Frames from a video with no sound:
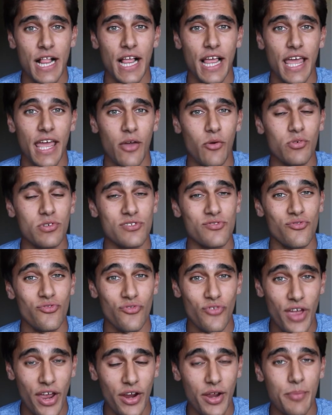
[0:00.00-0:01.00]
it was
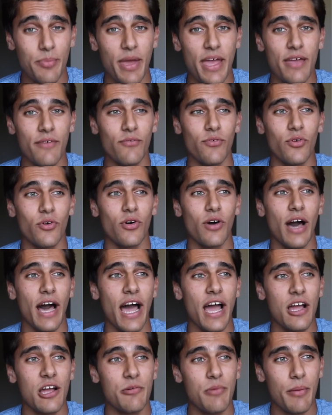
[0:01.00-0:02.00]
very painful.
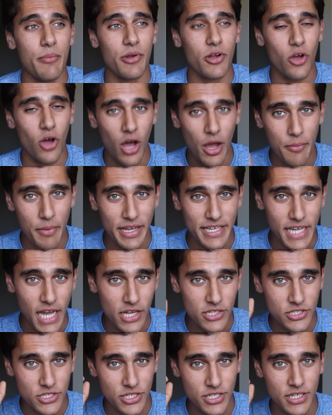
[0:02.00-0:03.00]
I remember calling my
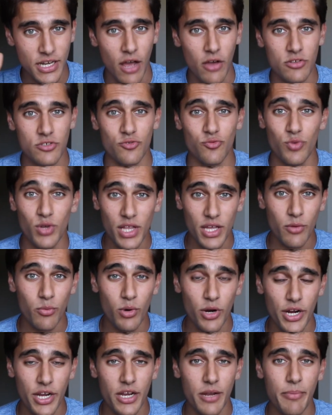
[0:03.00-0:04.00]
doctor, and I was really
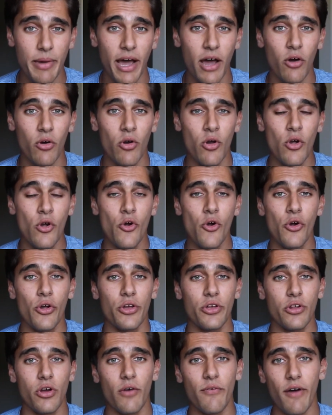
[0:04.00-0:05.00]
worried about,
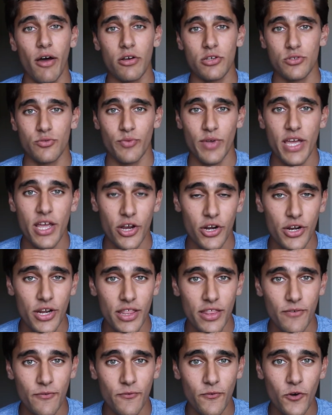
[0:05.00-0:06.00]
if I was
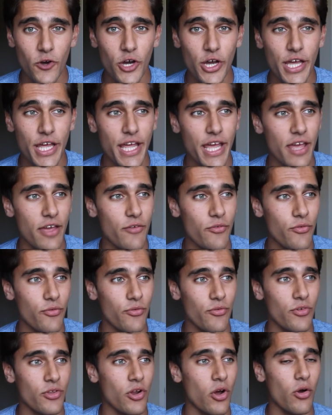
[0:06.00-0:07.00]
re-hurting the foot,
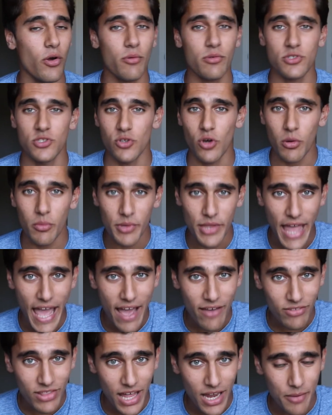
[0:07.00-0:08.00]
if, it was normal to
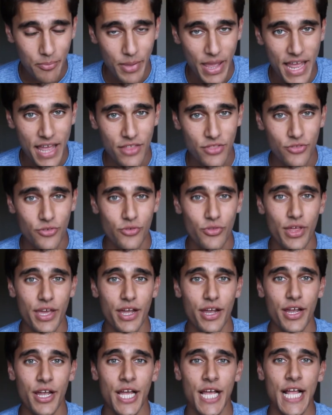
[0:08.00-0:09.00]
have a lot of pain through
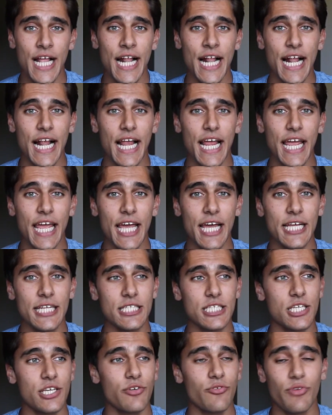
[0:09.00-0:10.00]
there.
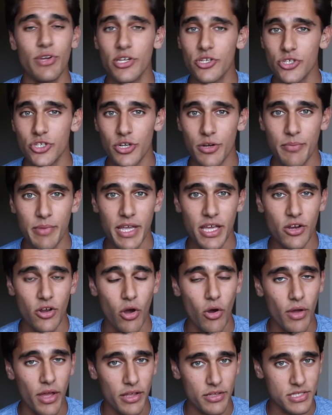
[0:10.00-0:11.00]
And he reassured me,
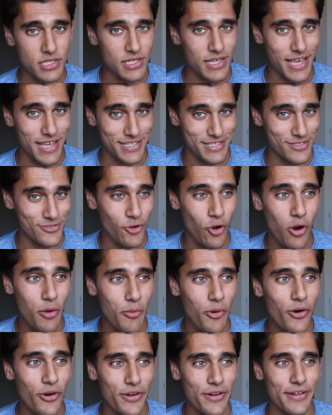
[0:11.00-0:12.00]
it's
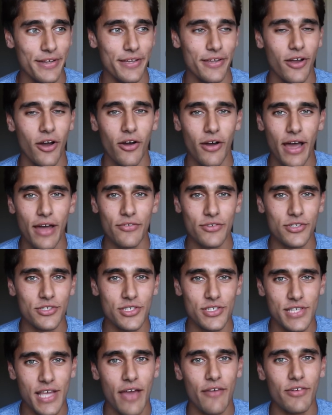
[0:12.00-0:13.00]
normal, after
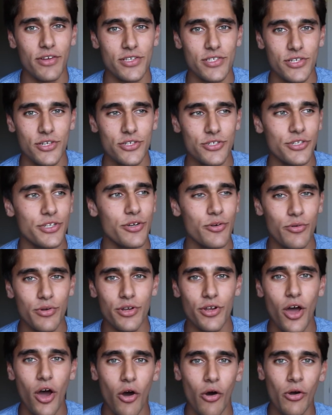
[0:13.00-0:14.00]
just having a surgery. Who
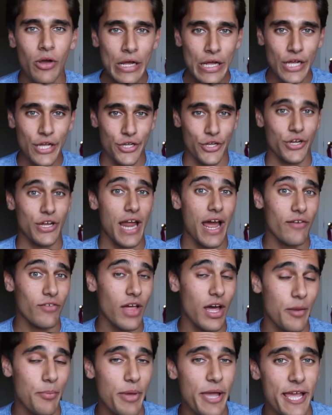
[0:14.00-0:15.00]
would know you're gonna have a
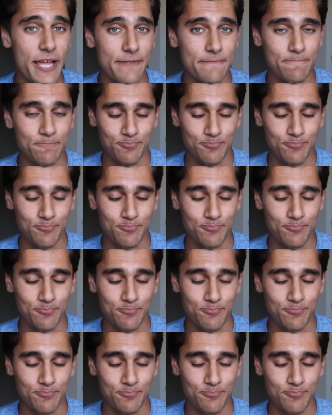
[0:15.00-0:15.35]
lot of pain?